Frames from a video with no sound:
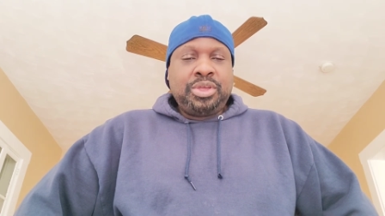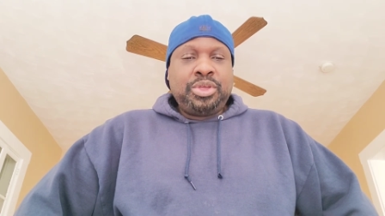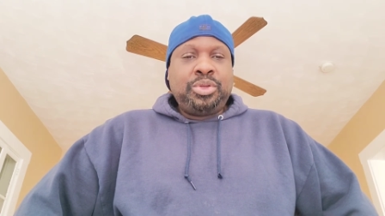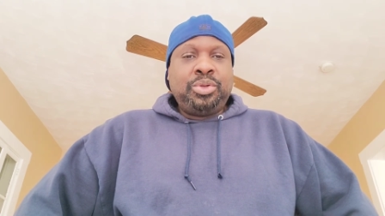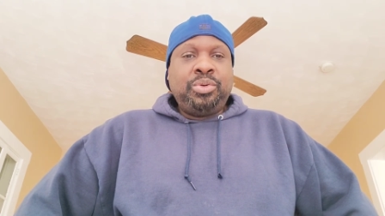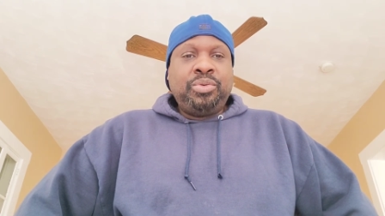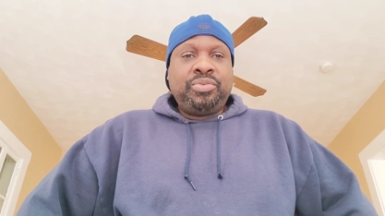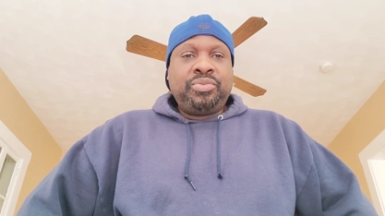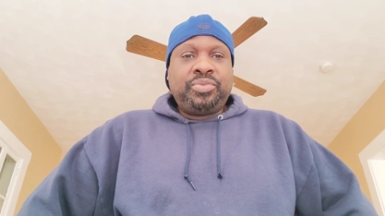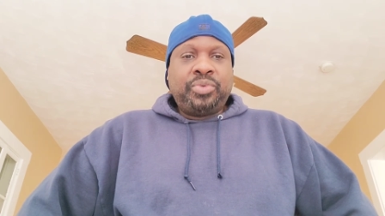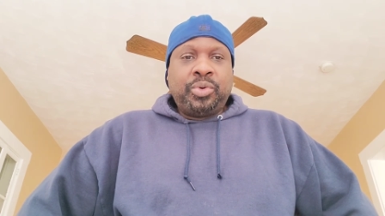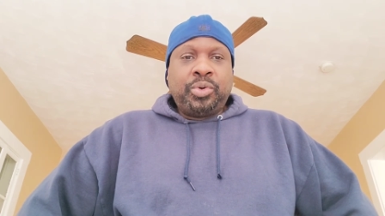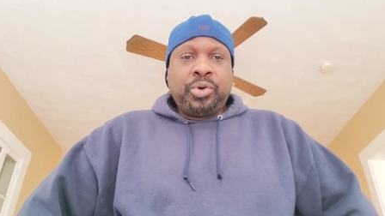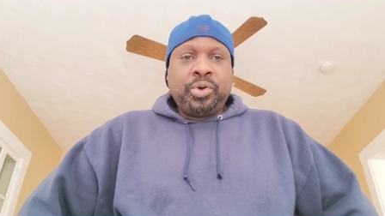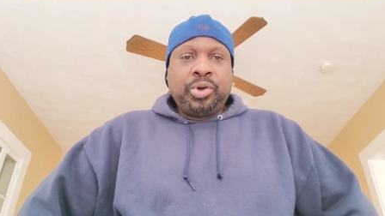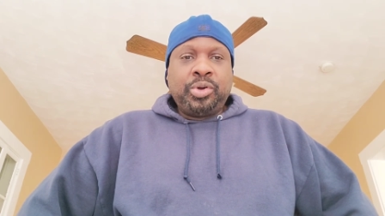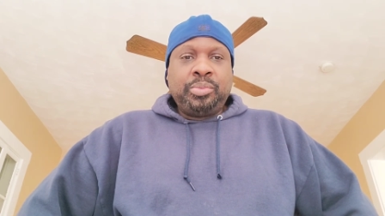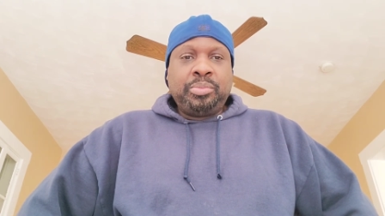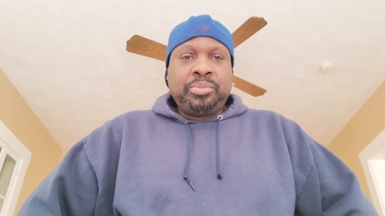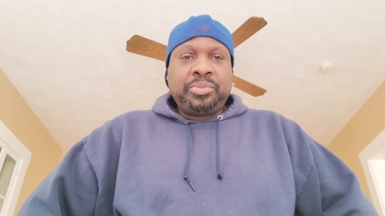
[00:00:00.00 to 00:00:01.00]
You
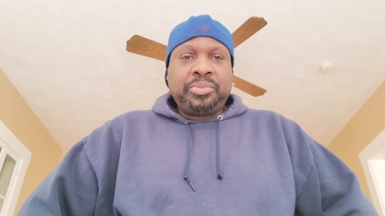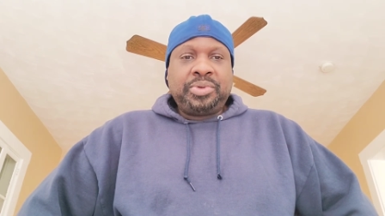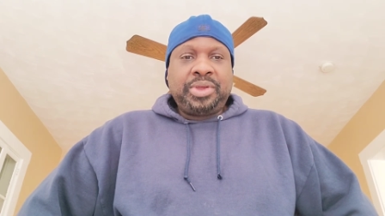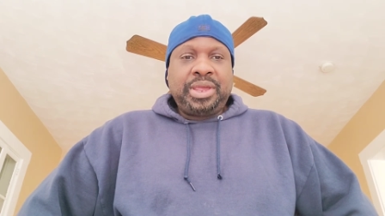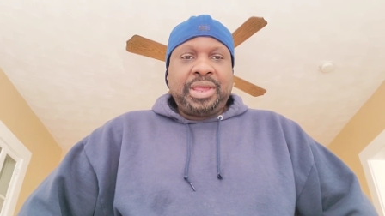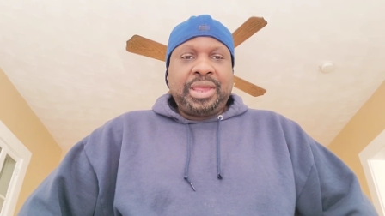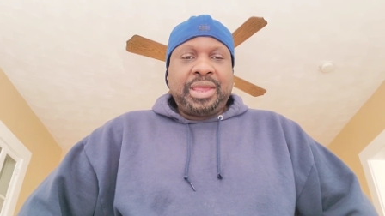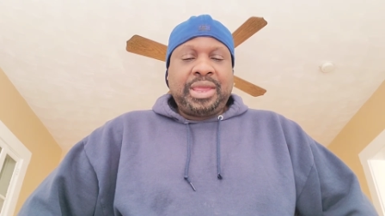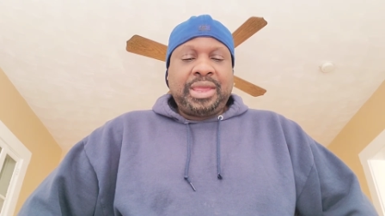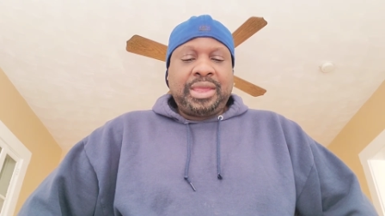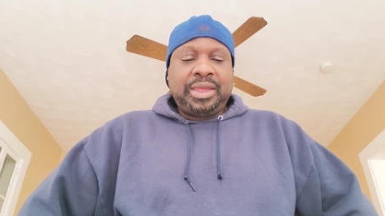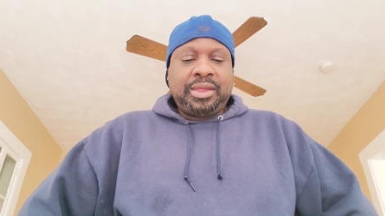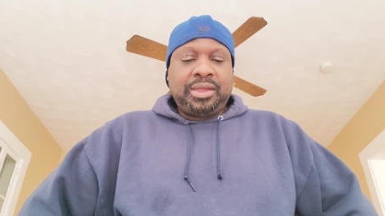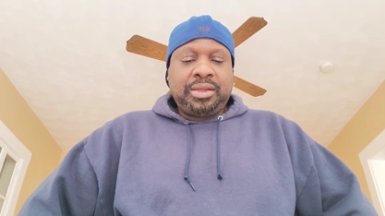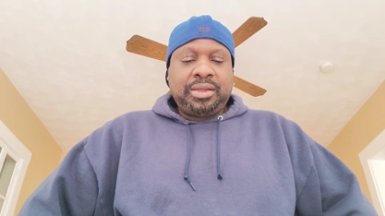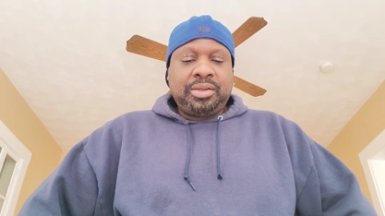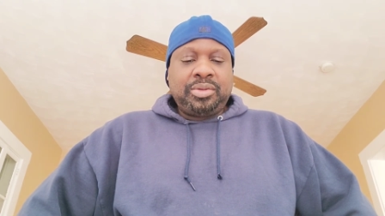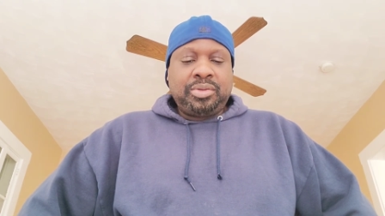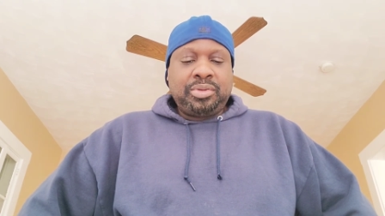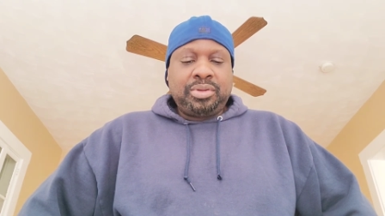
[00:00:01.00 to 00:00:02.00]
form a
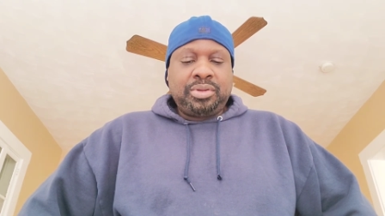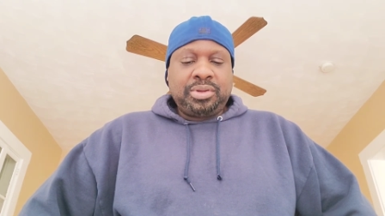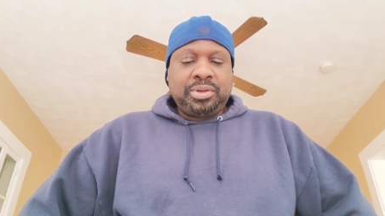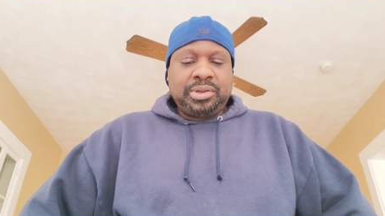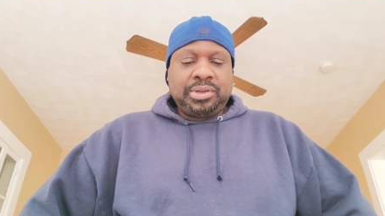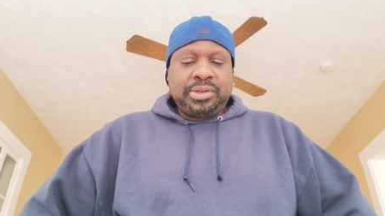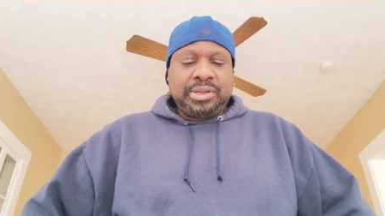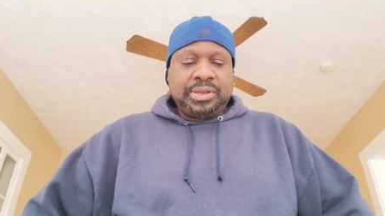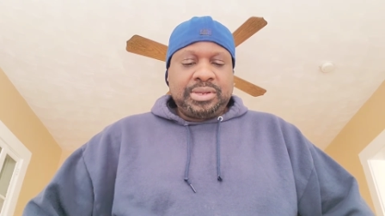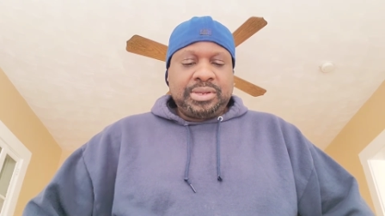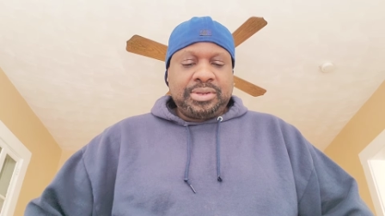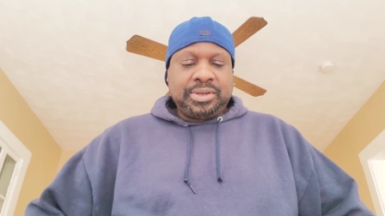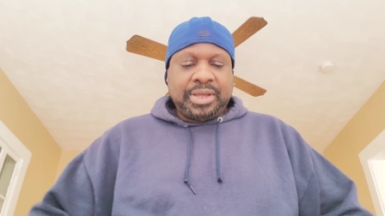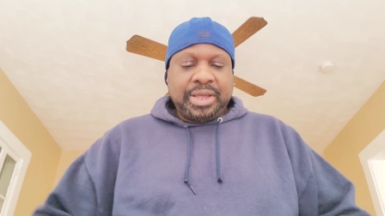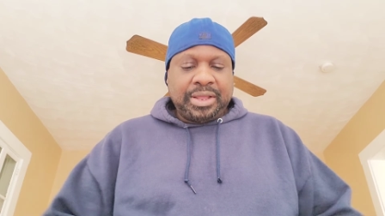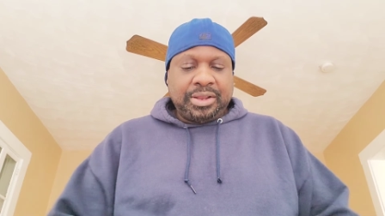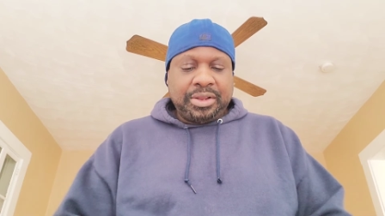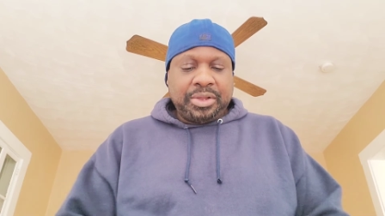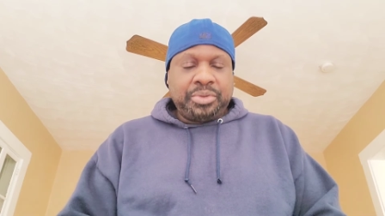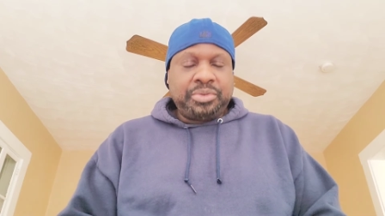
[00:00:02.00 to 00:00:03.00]

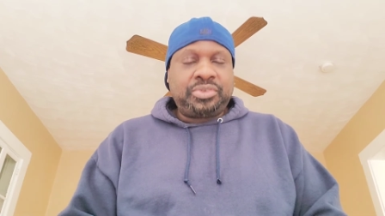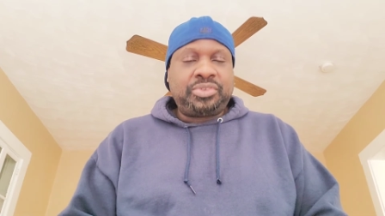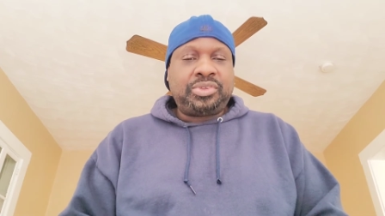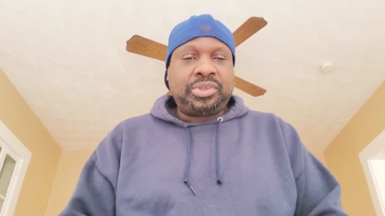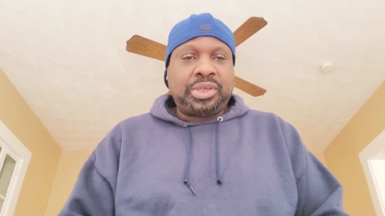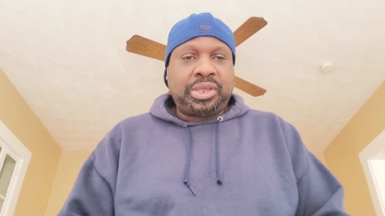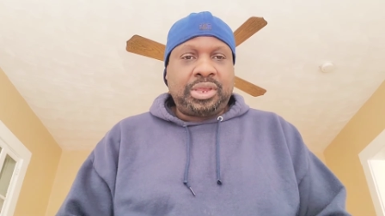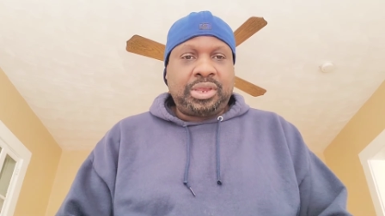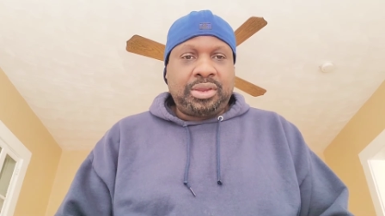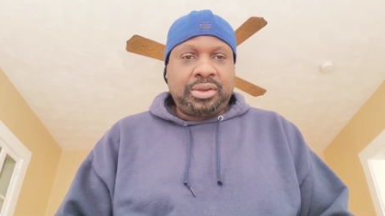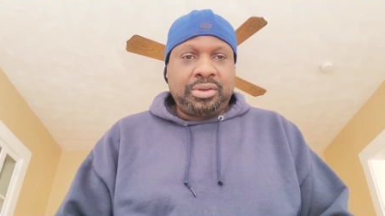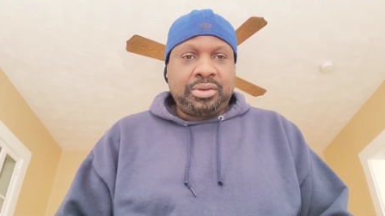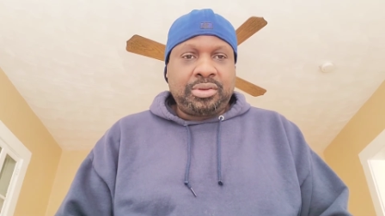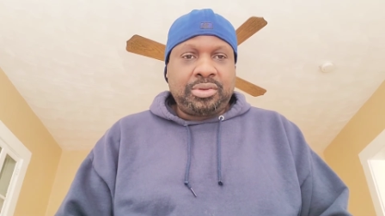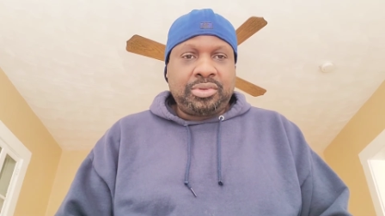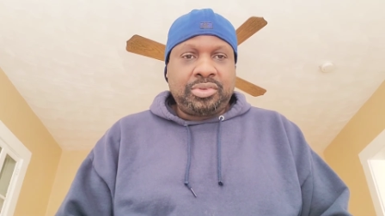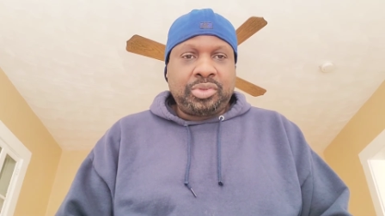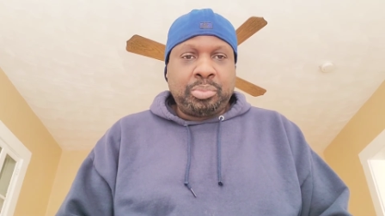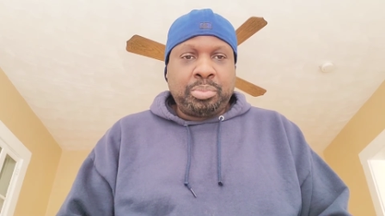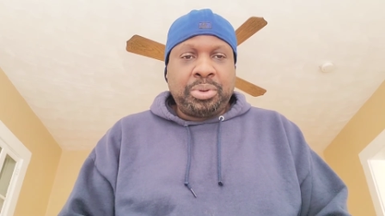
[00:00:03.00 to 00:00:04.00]
LLC
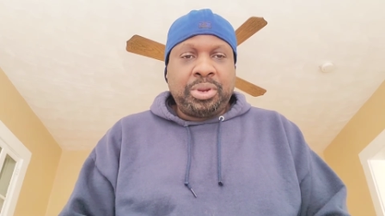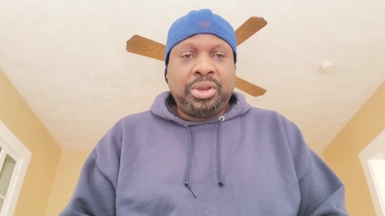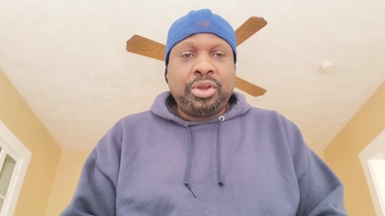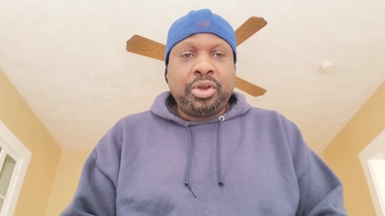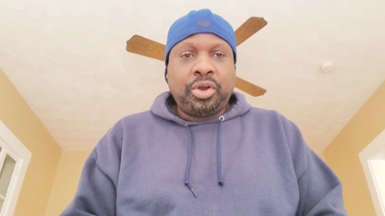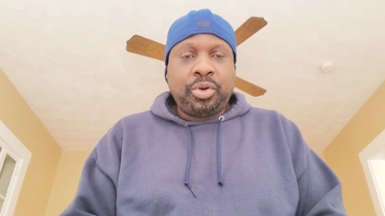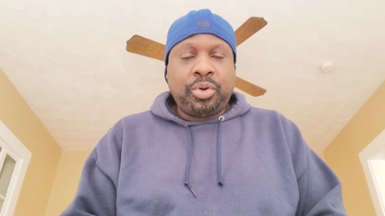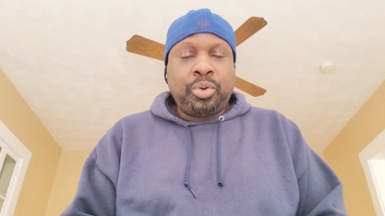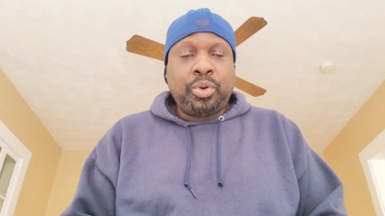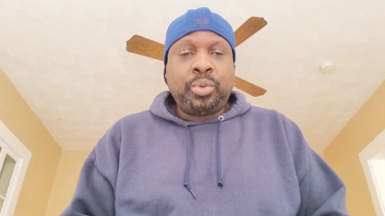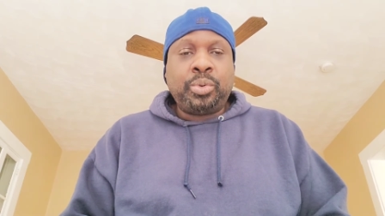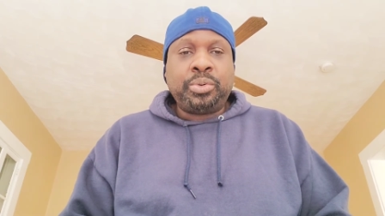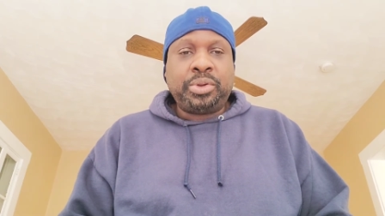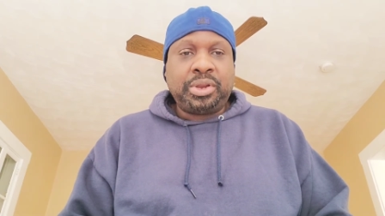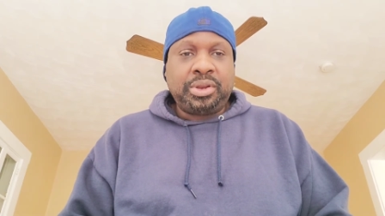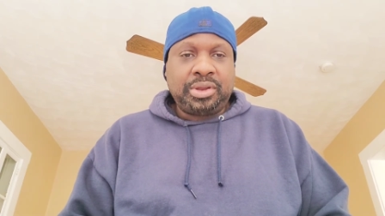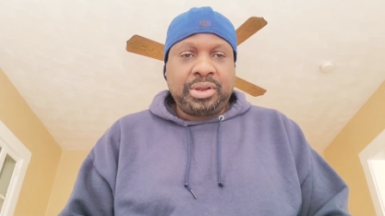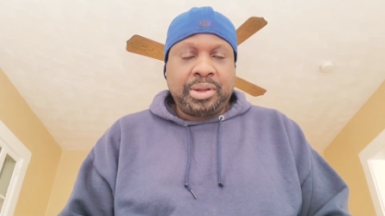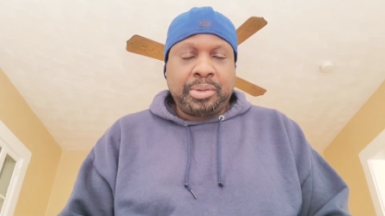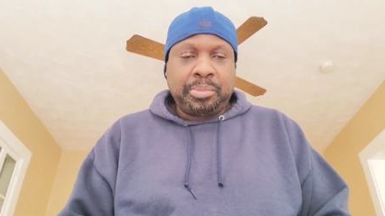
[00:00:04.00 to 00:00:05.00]
to be your holding
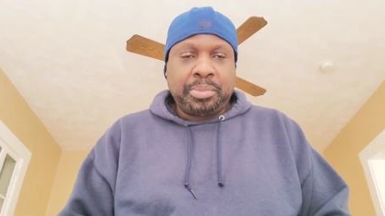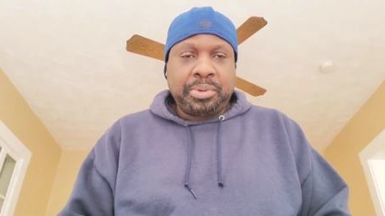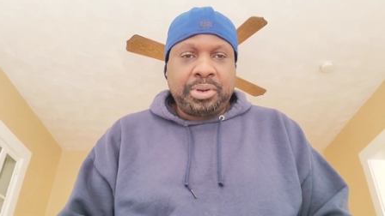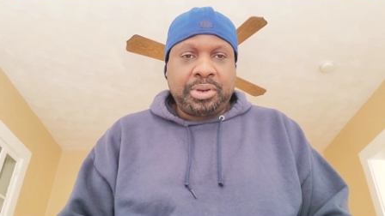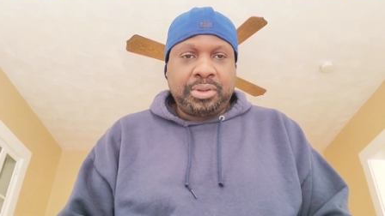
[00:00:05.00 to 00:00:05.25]
company.